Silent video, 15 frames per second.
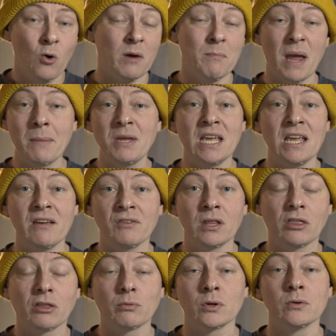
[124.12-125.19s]
or maybe
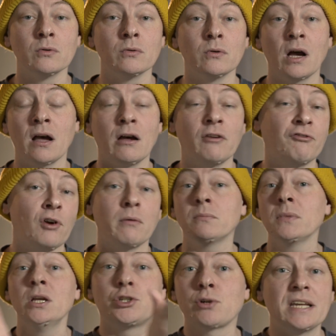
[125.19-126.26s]
even through uh,
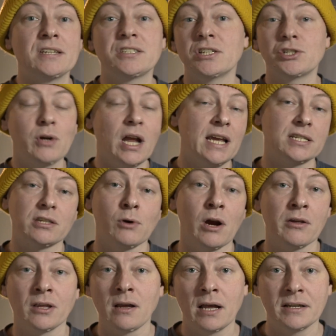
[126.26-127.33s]
from trace to trace
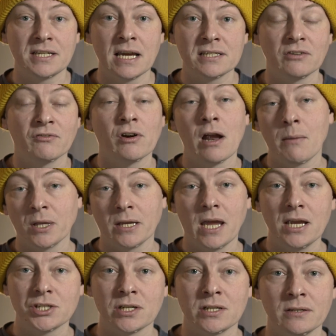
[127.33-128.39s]
throughout the context of our
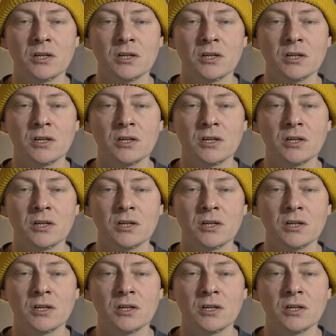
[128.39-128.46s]
application.